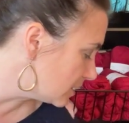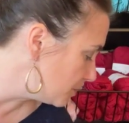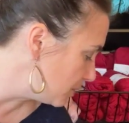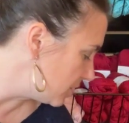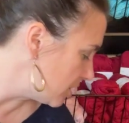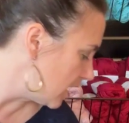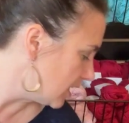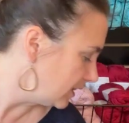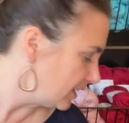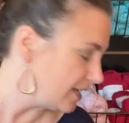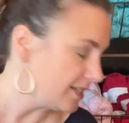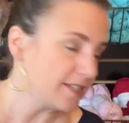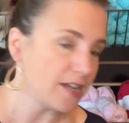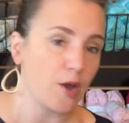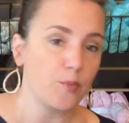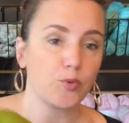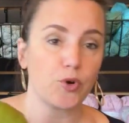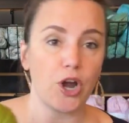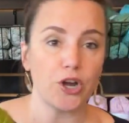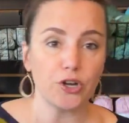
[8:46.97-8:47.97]
then last but not least,
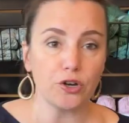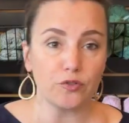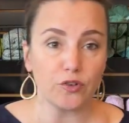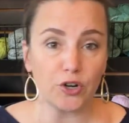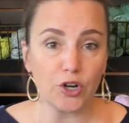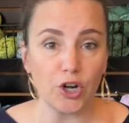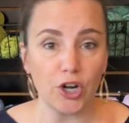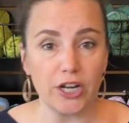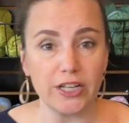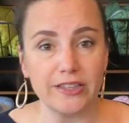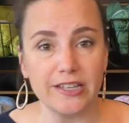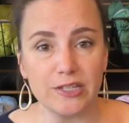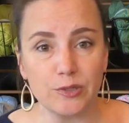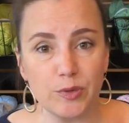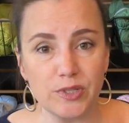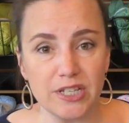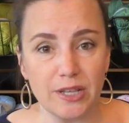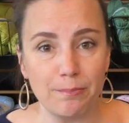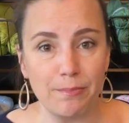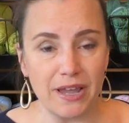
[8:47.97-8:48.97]
I brought over,
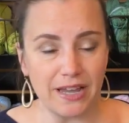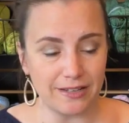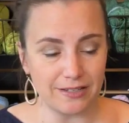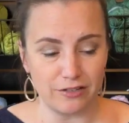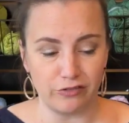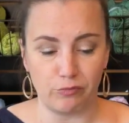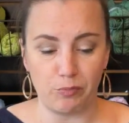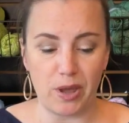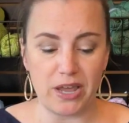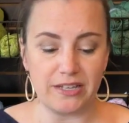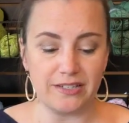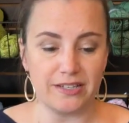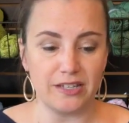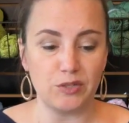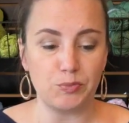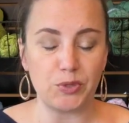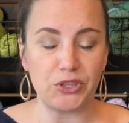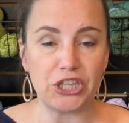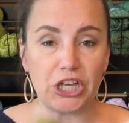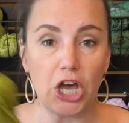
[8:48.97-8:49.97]
this one's a mix of
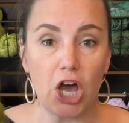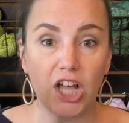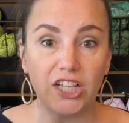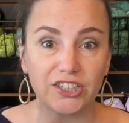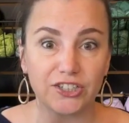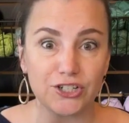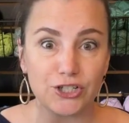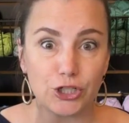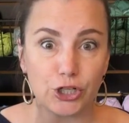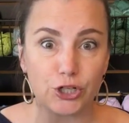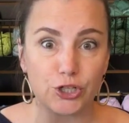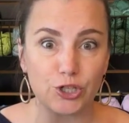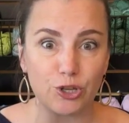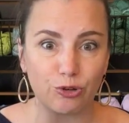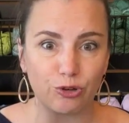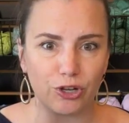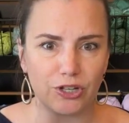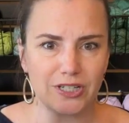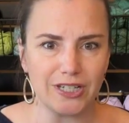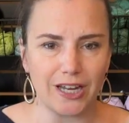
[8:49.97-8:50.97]
bases, but the colors look
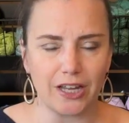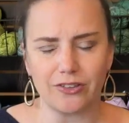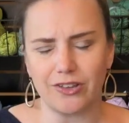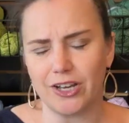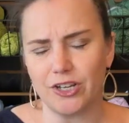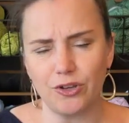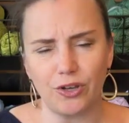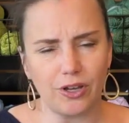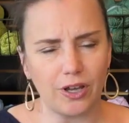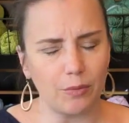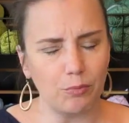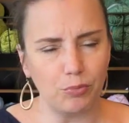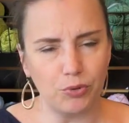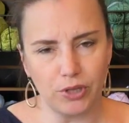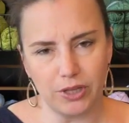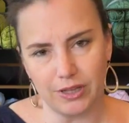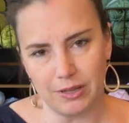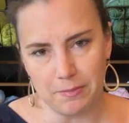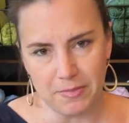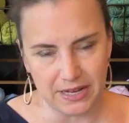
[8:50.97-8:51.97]
so good together. And you can
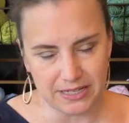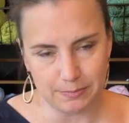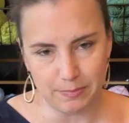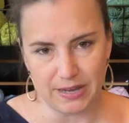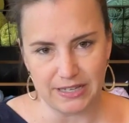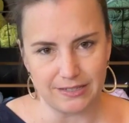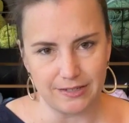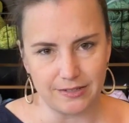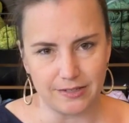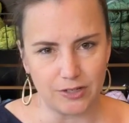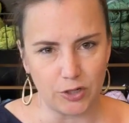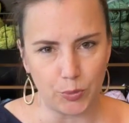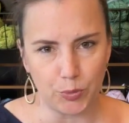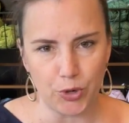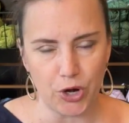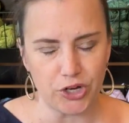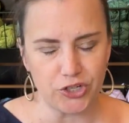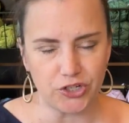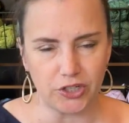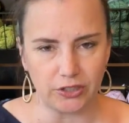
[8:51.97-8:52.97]
completely mix bases in a
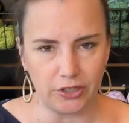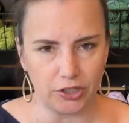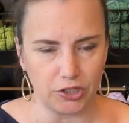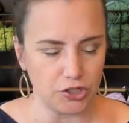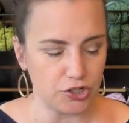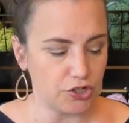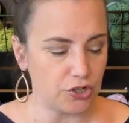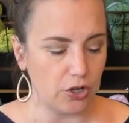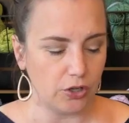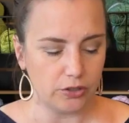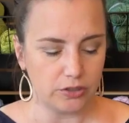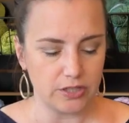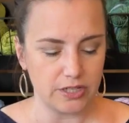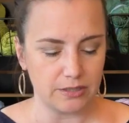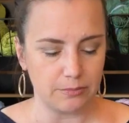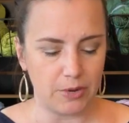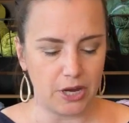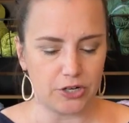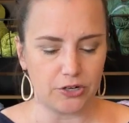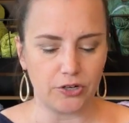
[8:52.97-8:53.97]
project like a shawl. It
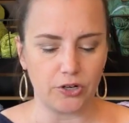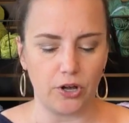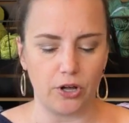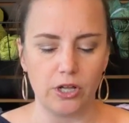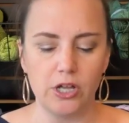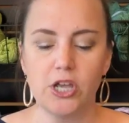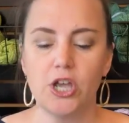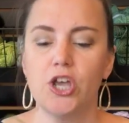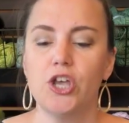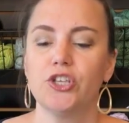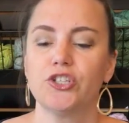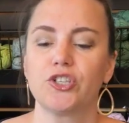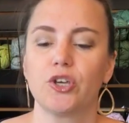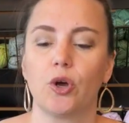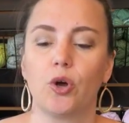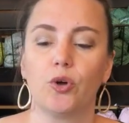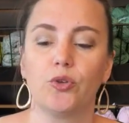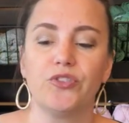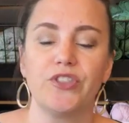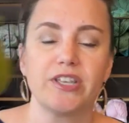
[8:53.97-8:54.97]
doesn't matter at all.
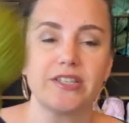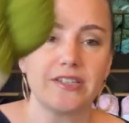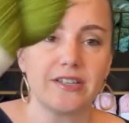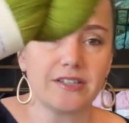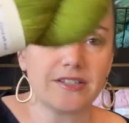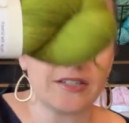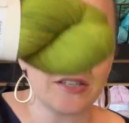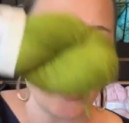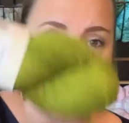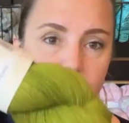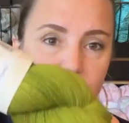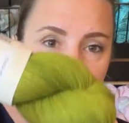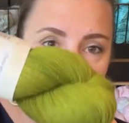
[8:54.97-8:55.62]
So this is